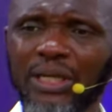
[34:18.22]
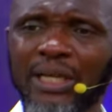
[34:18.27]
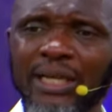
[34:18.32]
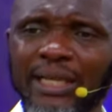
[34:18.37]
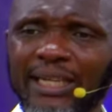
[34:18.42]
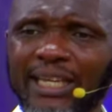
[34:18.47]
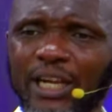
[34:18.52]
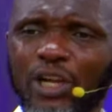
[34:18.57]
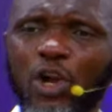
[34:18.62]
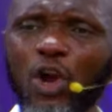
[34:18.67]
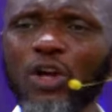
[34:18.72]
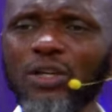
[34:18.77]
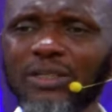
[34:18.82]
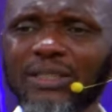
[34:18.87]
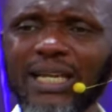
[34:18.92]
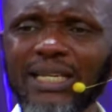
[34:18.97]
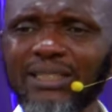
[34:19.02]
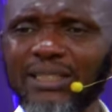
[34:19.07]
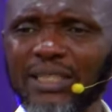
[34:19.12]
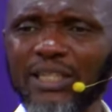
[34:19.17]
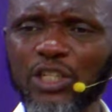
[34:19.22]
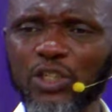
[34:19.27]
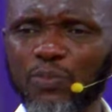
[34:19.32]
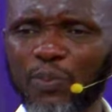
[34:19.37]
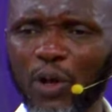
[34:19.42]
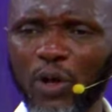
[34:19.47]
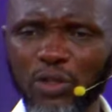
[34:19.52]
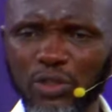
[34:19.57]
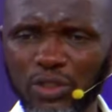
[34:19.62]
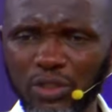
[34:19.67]
the content in his
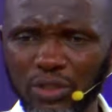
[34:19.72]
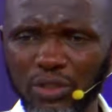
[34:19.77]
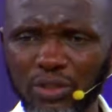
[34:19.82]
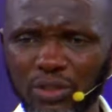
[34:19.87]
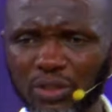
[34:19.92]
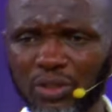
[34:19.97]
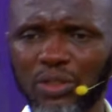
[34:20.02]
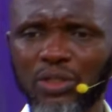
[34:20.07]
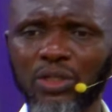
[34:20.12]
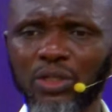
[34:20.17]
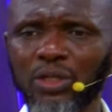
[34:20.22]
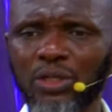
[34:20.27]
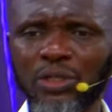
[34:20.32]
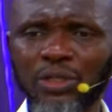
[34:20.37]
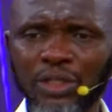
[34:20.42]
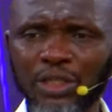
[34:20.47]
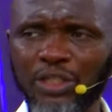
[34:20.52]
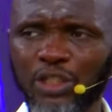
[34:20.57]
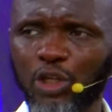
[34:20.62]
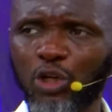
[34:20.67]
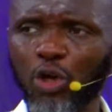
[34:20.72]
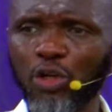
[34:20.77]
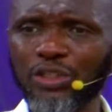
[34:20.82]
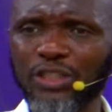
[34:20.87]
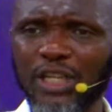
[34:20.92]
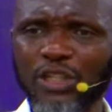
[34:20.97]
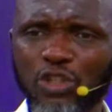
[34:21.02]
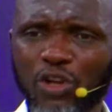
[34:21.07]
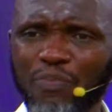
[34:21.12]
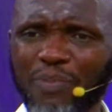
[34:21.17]
blood is the
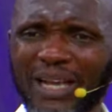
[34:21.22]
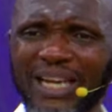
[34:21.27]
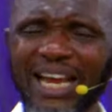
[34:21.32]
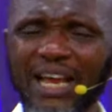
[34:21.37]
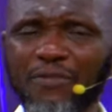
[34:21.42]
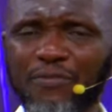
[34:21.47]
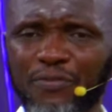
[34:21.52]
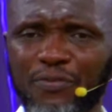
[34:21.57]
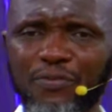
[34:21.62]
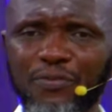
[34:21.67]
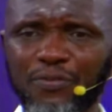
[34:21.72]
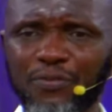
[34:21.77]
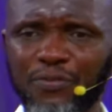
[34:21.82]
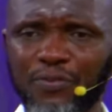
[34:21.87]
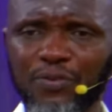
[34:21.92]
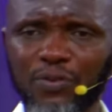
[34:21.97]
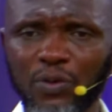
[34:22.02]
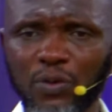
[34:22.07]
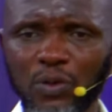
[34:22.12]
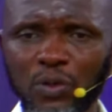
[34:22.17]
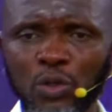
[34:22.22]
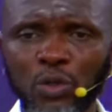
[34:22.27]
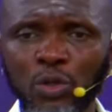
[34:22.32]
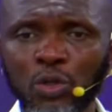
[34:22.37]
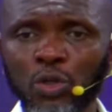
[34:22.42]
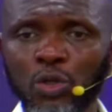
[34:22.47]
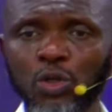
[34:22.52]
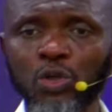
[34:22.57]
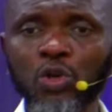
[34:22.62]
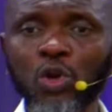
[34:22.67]
content of my life.
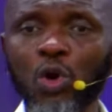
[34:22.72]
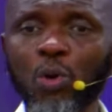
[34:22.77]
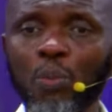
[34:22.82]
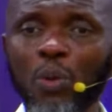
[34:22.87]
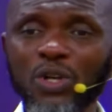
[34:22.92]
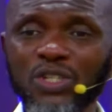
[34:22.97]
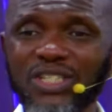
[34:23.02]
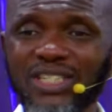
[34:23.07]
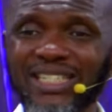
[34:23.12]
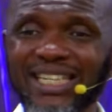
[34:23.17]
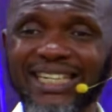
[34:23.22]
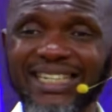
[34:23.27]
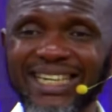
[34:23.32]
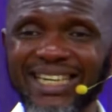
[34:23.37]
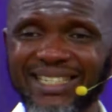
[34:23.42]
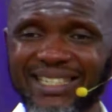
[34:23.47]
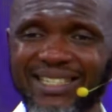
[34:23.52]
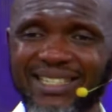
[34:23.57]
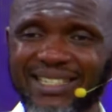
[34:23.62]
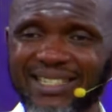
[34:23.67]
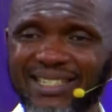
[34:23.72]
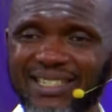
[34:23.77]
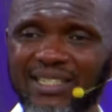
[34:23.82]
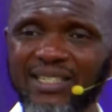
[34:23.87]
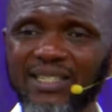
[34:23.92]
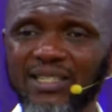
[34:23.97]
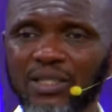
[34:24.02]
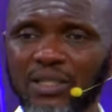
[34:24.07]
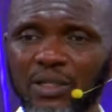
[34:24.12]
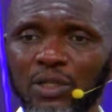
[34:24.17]
No more
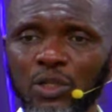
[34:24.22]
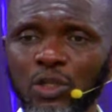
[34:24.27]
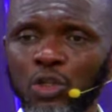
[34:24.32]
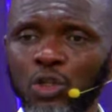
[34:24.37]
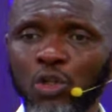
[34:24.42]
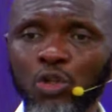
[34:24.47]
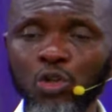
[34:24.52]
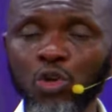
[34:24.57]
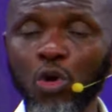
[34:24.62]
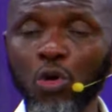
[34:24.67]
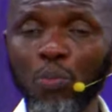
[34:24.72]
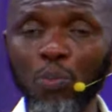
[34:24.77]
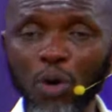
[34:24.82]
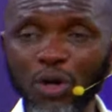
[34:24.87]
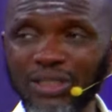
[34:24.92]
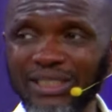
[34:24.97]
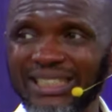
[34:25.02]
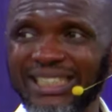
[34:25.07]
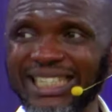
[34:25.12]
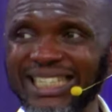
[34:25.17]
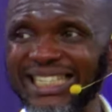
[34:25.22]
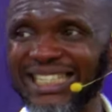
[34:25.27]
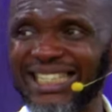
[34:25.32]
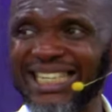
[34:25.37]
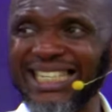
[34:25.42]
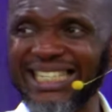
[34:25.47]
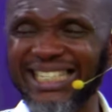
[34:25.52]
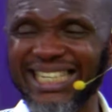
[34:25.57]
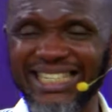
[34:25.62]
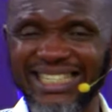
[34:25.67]
sickness, no more
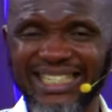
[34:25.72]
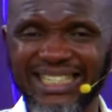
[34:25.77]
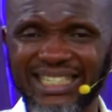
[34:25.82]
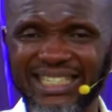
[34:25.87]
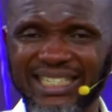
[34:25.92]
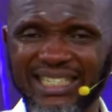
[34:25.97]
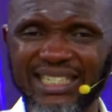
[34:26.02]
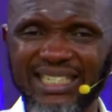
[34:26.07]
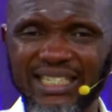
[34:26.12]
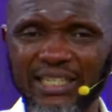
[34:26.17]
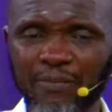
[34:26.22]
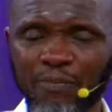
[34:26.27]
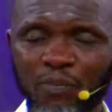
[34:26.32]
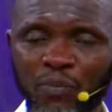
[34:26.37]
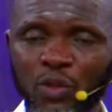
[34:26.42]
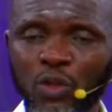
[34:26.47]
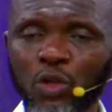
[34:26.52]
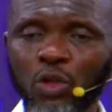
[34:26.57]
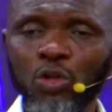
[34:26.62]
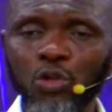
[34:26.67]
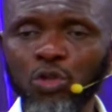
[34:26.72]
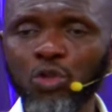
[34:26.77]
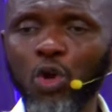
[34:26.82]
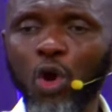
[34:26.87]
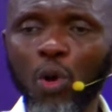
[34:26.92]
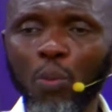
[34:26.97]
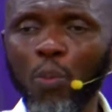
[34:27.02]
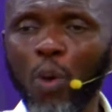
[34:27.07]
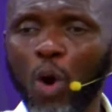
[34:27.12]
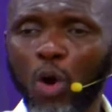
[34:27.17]
diseases,
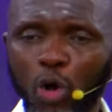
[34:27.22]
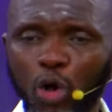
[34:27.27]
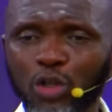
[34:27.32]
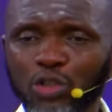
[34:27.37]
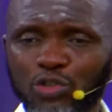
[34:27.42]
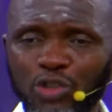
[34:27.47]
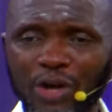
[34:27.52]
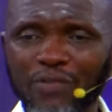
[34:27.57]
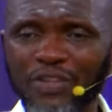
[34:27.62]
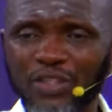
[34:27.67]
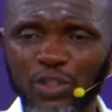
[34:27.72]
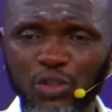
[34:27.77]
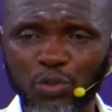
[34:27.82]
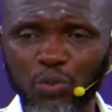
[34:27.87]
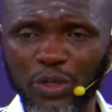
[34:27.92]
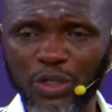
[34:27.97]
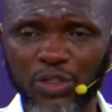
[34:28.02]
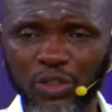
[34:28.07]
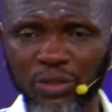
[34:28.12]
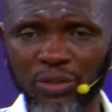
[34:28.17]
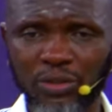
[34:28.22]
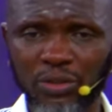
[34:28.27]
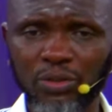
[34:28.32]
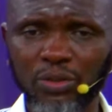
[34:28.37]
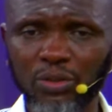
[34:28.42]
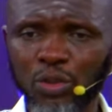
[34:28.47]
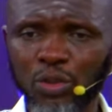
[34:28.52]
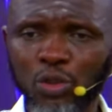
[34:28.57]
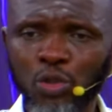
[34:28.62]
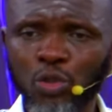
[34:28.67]
no more contrary situation,
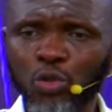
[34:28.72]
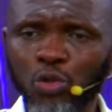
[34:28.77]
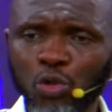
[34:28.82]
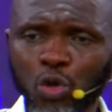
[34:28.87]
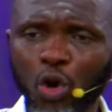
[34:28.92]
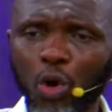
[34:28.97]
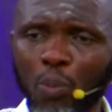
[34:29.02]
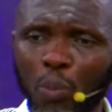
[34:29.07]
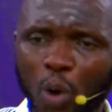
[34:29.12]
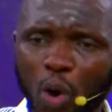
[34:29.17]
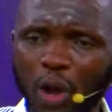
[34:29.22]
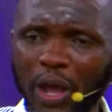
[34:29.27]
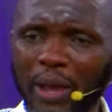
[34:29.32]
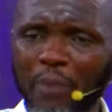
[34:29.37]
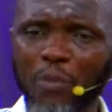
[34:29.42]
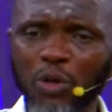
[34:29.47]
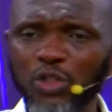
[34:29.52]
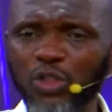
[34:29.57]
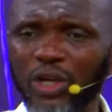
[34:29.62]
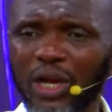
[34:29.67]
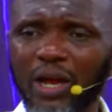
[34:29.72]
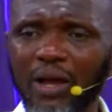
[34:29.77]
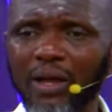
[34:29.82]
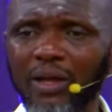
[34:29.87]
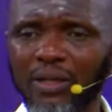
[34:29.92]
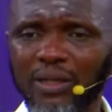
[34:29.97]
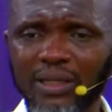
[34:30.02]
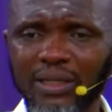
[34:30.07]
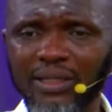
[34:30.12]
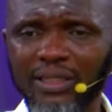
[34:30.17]
no more
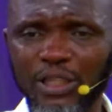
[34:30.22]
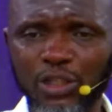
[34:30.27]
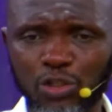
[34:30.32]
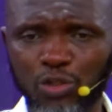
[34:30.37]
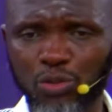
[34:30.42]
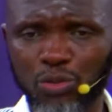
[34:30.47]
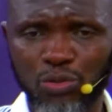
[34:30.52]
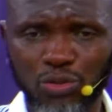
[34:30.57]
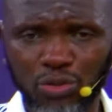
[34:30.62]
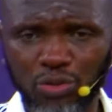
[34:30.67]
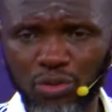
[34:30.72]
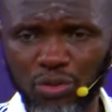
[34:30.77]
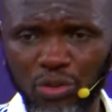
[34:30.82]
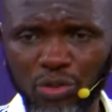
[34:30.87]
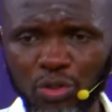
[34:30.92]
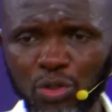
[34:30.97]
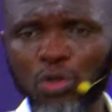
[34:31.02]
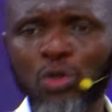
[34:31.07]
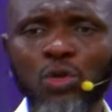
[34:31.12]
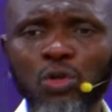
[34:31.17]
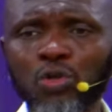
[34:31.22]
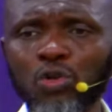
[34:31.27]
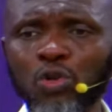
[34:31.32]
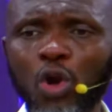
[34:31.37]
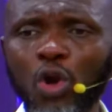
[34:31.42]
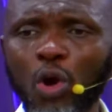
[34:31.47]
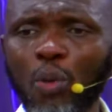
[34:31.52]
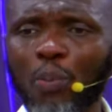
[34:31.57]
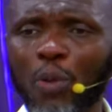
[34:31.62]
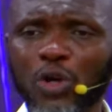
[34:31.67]
emotional issues, no
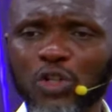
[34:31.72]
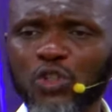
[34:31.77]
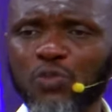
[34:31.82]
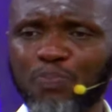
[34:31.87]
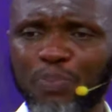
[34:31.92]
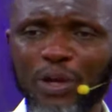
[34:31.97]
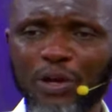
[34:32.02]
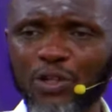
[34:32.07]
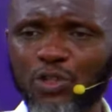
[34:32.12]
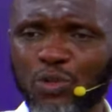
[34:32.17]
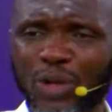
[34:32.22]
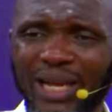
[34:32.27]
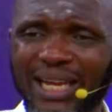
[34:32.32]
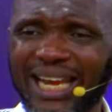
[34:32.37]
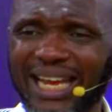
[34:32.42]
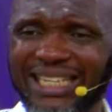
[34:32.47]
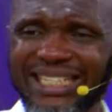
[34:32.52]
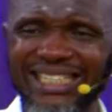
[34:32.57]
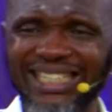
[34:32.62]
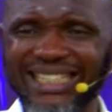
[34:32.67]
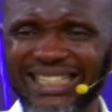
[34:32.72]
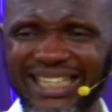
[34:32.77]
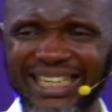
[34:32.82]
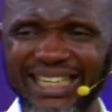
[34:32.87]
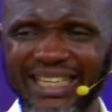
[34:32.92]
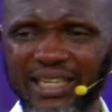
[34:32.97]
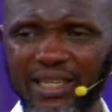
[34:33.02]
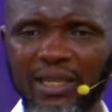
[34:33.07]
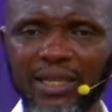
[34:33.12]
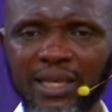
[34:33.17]
more spiritual
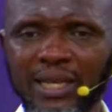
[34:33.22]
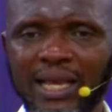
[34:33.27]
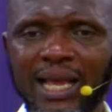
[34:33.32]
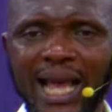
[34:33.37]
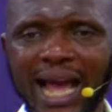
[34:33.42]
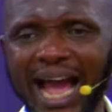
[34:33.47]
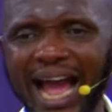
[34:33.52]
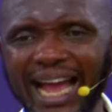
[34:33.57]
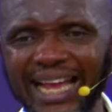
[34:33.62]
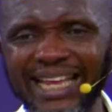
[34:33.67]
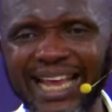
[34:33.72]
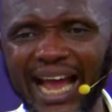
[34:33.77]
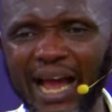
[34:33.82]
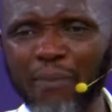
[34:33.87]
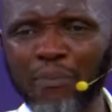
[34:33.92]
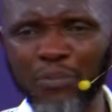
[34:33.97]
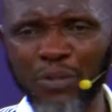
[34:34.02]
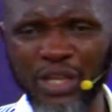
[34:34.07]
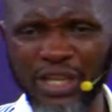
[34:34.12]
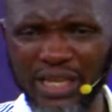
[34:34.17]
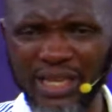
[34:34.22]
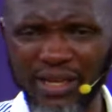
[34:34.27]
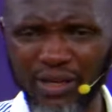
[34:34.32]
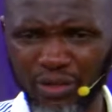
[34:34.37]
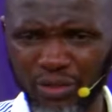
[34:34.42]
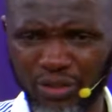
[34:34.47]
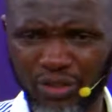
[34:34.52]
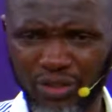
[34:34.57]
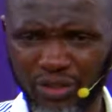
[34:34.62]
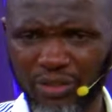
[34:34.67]
laxity, I am
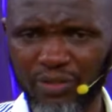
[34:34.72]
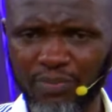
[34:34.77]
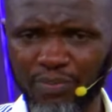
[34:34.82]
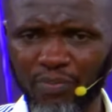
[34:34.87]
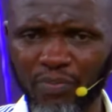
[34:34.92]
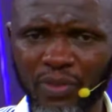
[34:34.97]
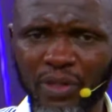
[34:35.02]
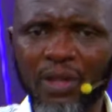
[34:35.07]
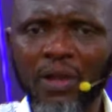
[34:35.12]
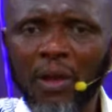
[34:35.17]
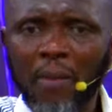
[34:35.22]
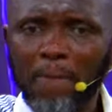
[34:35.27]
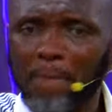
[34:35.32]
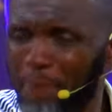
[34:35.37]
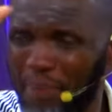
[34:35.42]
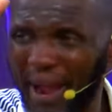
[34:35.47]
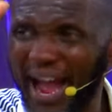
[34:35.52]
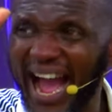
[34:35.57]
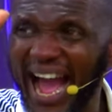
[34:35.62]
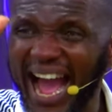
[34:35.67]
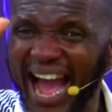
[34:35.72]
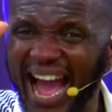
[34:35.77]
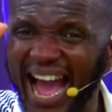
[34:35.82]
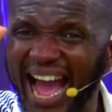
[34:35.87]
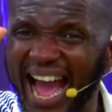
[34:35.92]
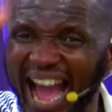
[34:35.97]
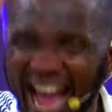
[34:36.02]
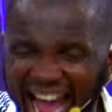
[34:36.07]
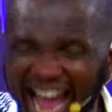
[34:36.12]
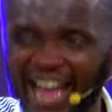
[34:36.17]
healed
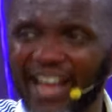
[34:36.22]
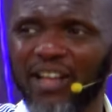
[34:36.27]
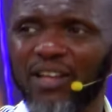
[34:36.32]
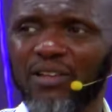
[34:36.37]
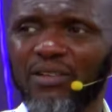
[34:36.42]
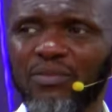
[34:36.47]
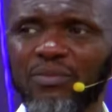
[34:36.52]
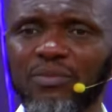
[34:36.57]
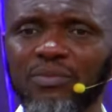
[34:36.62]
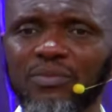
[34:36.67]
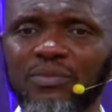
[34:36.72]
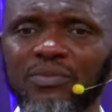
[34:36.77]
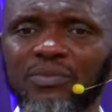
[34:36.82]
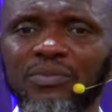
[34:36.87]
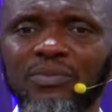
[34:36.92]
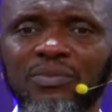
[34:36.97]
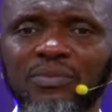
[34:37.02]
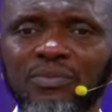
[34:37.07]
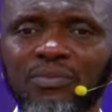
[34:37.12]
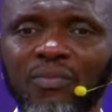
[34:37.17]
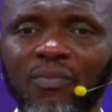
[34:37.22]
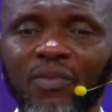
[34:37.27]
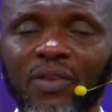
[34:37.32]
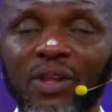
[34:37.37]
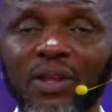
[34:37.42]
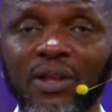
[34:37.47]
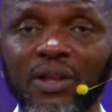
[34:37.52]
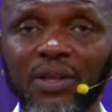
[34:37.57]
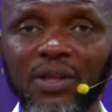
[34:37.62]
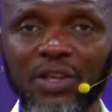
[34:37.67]
by
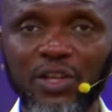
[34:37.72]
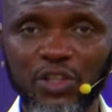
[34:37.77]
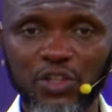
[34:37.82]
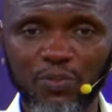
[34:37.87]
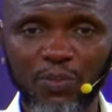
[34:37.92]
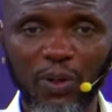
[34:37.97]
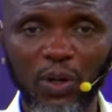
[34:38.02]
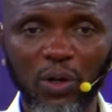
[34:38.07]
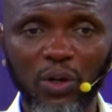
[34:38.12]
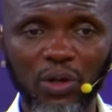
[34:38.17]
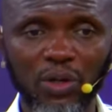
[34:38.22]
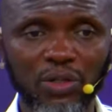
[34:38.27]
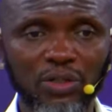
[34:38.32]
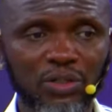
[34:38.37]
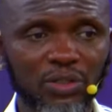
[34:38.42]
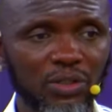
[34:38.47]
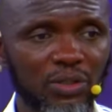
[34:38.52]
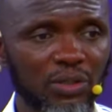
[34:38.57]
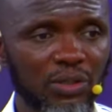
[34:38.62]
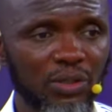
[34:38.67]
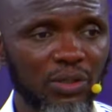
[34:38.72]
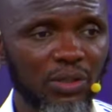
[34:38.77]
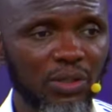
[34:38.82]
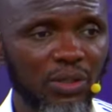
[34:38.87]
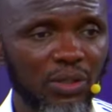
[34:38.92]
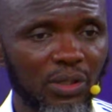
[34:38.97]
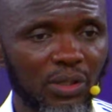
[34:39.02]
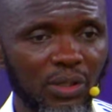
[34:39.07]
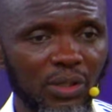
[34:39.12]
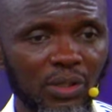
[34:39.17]
his blood.
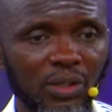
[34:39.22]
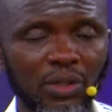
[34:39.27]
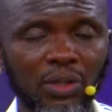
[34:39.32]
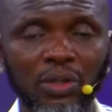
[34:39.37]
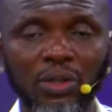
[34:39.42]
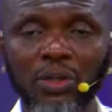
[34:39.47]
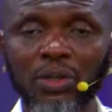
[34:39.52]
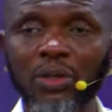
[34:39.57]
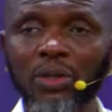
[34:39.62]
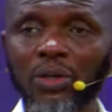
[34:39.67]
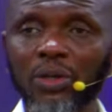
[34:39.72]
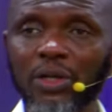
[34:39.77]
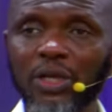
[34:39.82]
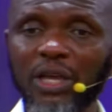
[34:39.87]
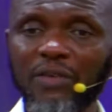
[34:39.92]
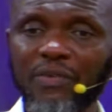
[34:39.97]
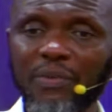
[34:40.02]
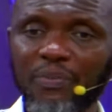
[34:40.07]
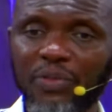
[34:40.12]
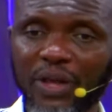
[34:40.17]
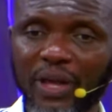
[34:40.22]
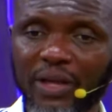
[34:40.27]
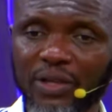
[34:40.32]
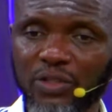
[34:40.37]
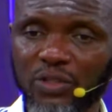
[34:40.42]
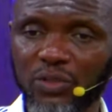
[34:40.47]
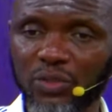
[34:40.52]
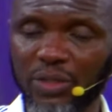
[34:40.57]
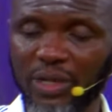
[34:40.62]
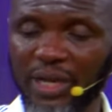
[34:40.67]
Give him
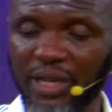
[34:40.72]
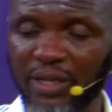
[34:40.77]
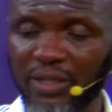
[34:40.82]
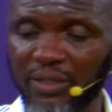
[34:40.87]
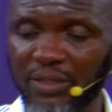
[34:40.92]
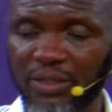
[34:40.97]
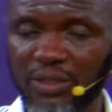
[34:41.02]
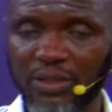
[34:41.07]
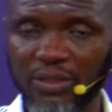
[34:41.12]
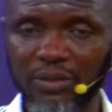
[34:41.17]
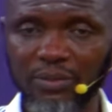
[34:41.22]
thanks tonight.